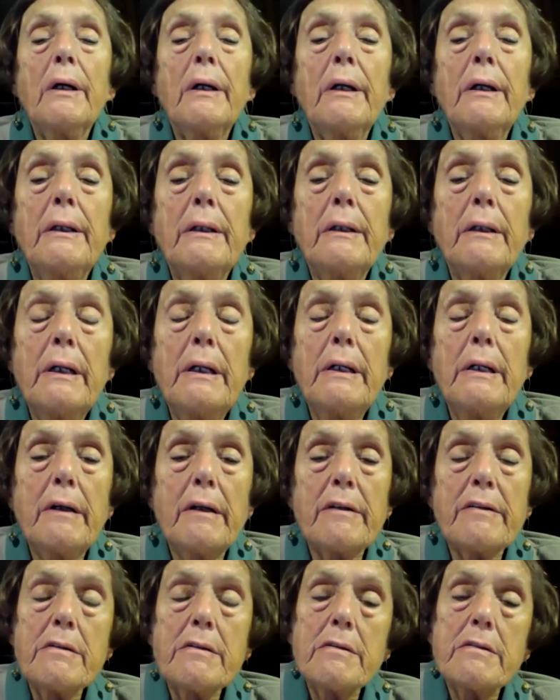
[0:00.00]
He
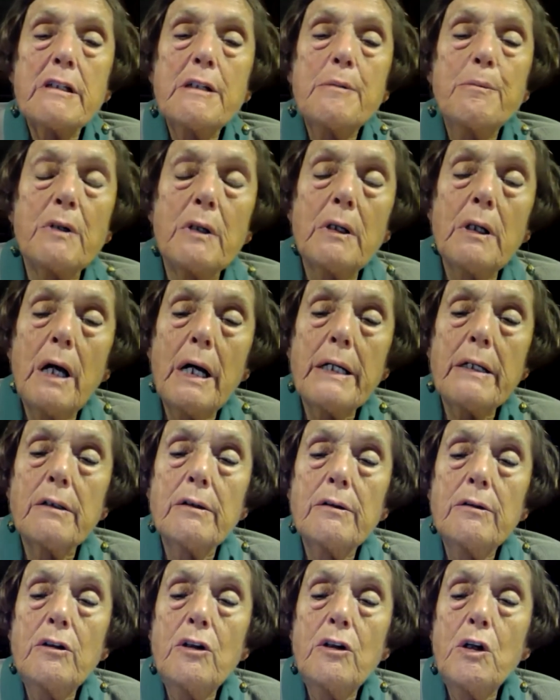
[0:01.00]
doesn't seem to
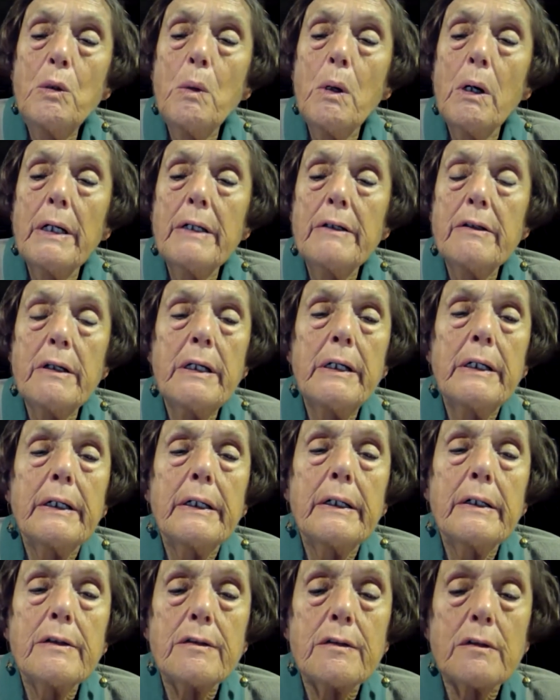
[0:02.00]
like new
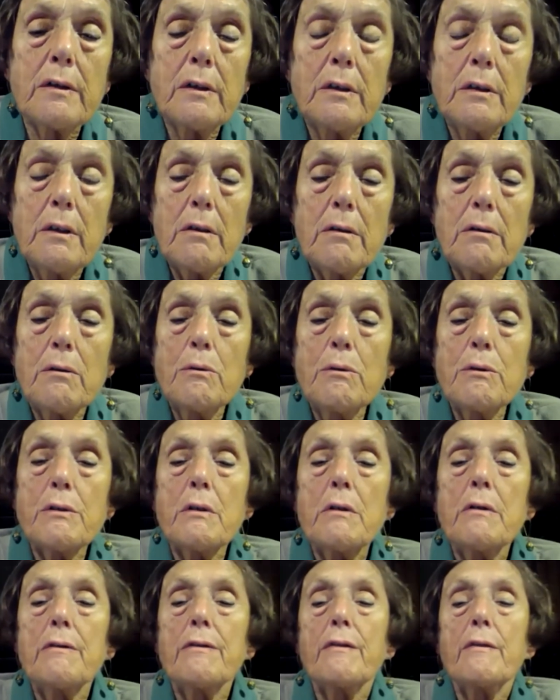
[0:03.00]
ideas. And the thought
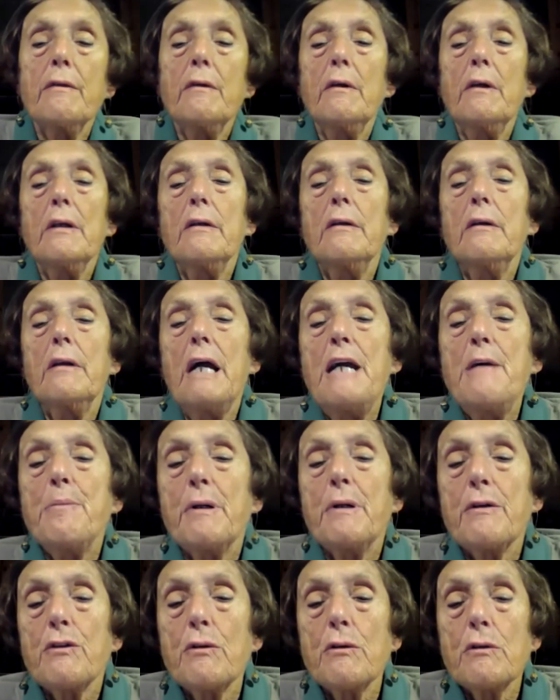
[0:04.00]
of
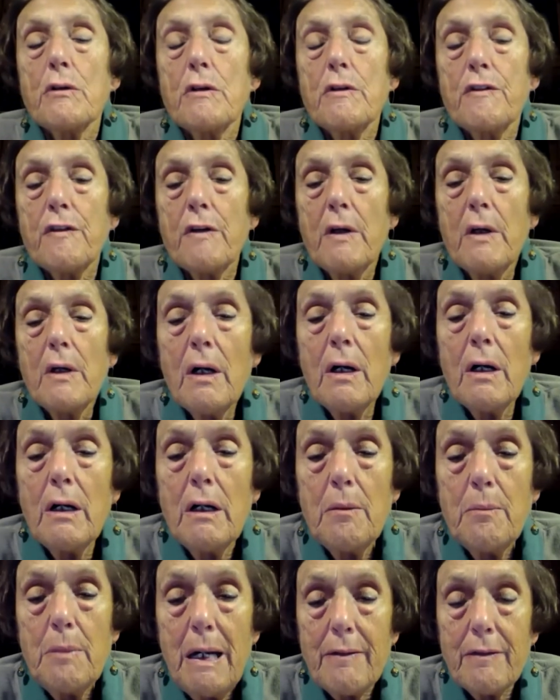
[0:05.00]
Labour sort of
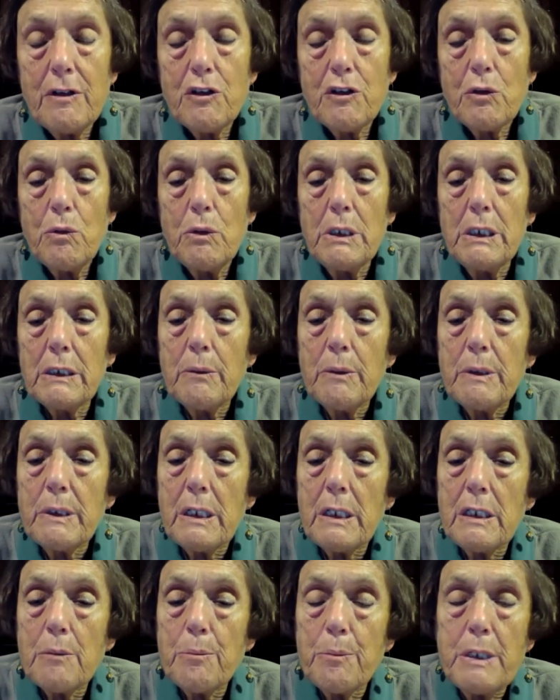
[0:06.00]
having to work with
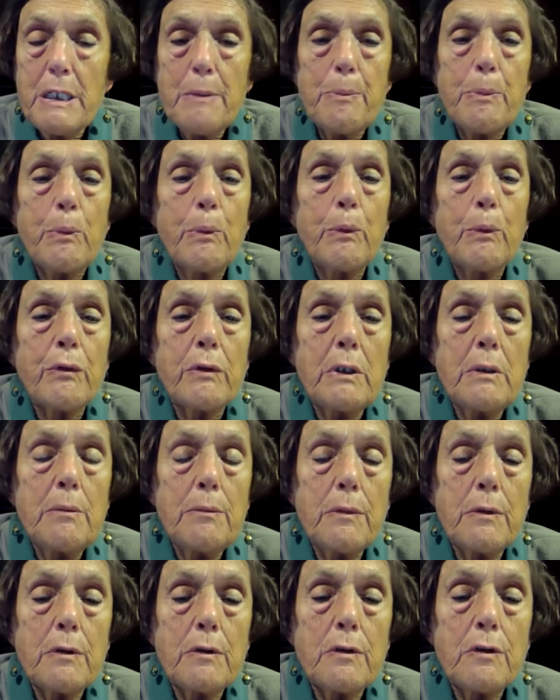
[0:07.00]
other people
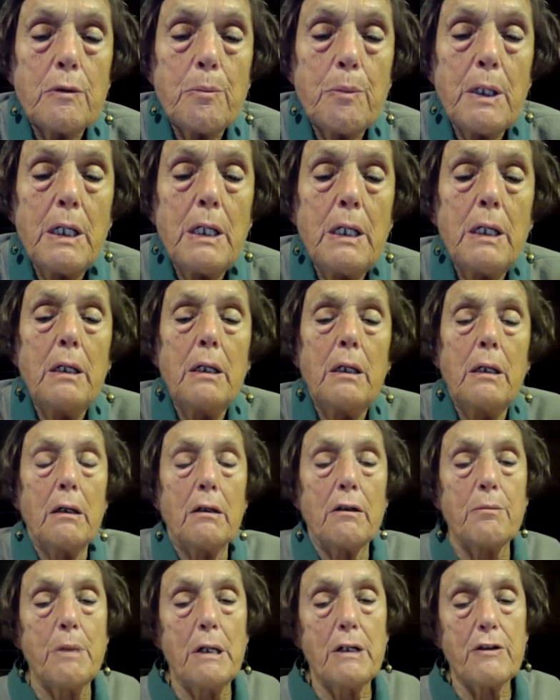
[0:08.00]
seems to be
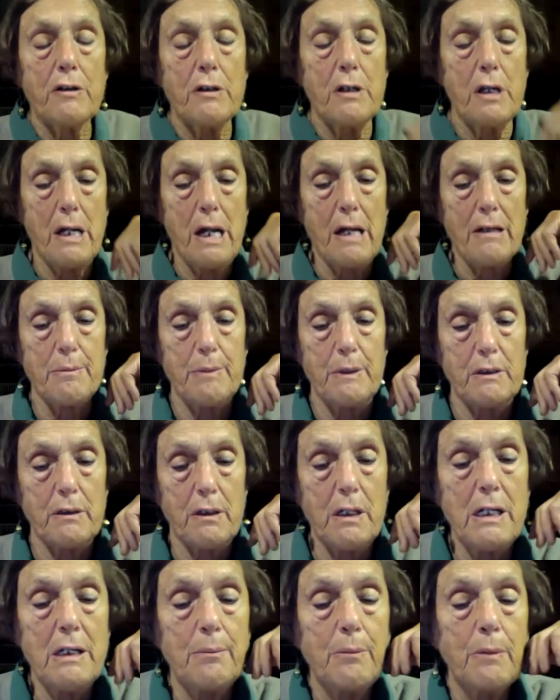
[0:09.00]
as much an anathema to
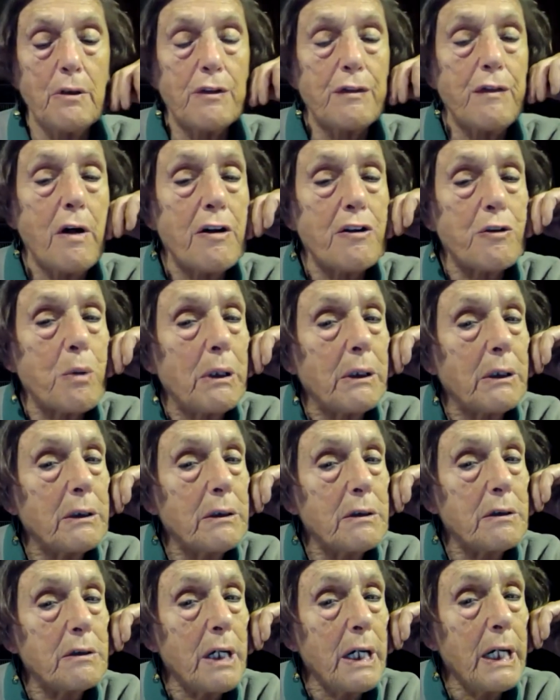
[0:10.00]
him, as far as one
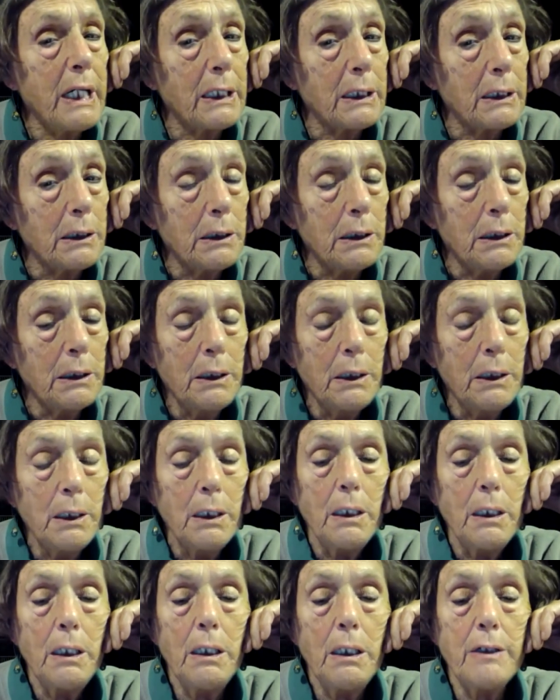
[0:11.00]
can tell,
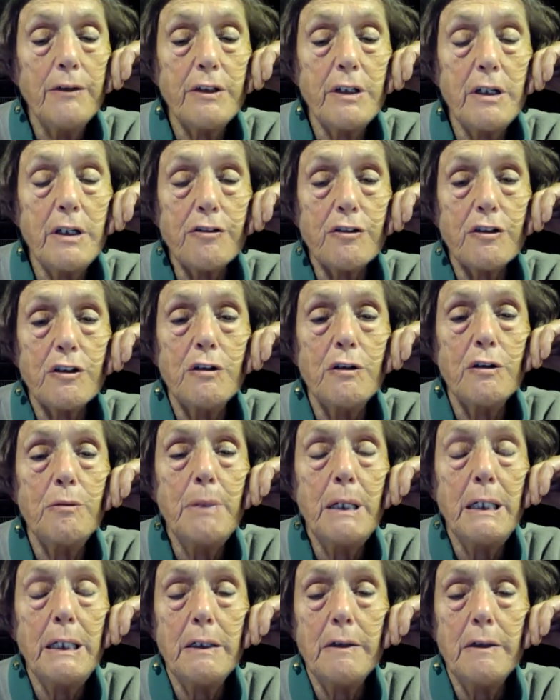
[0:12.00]
as it is to
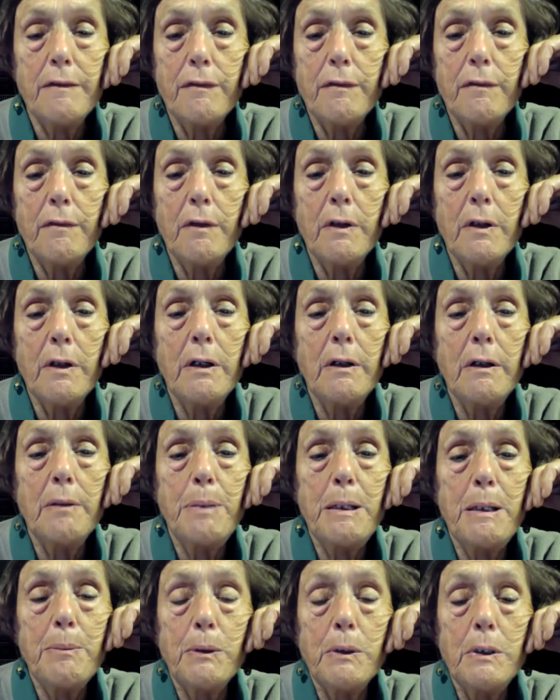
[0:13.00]
many of the
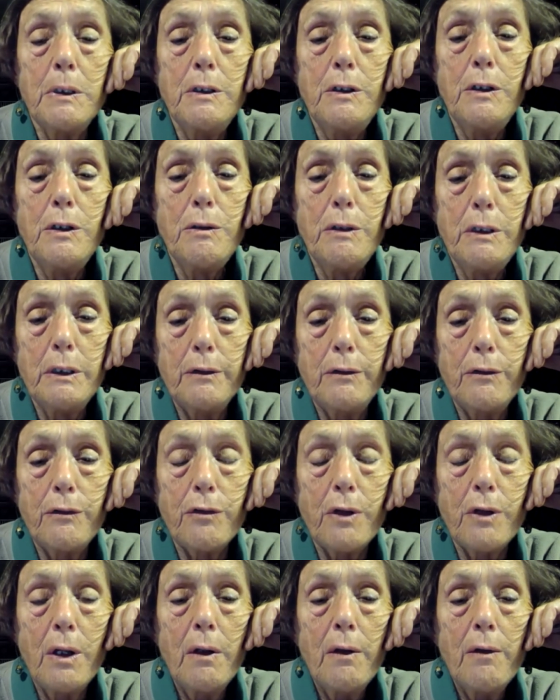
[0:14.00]
people in the
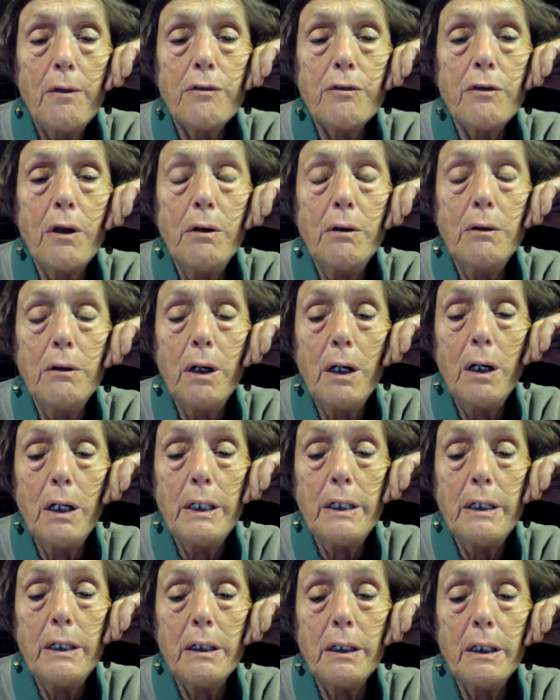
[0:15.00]
unions. So
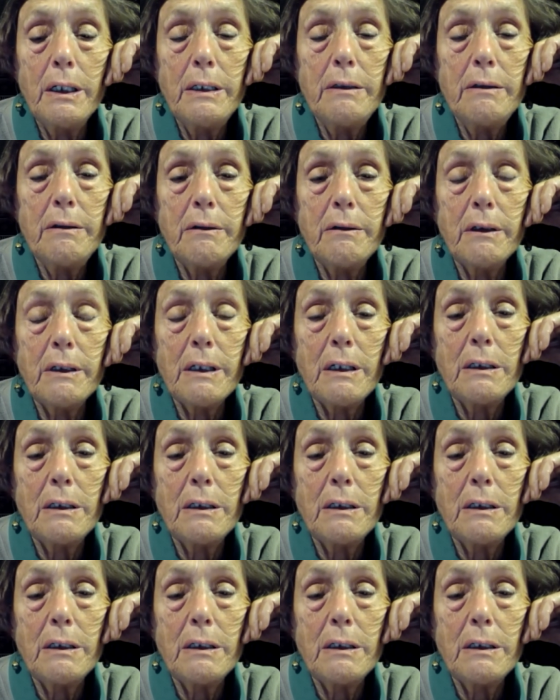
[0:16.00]
I